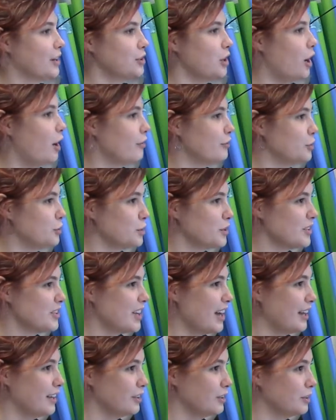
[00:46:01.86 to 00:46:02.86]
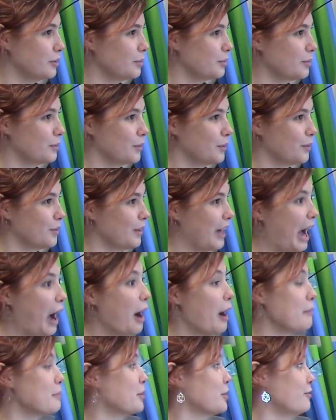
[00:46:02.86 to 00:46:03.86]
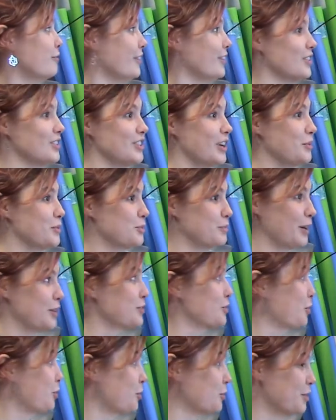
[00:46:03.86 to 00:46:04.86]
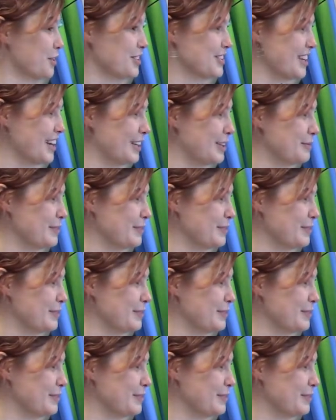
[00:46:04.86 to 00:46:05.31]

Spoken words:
off to an asylum. I'm convinced I was about to go to an asylum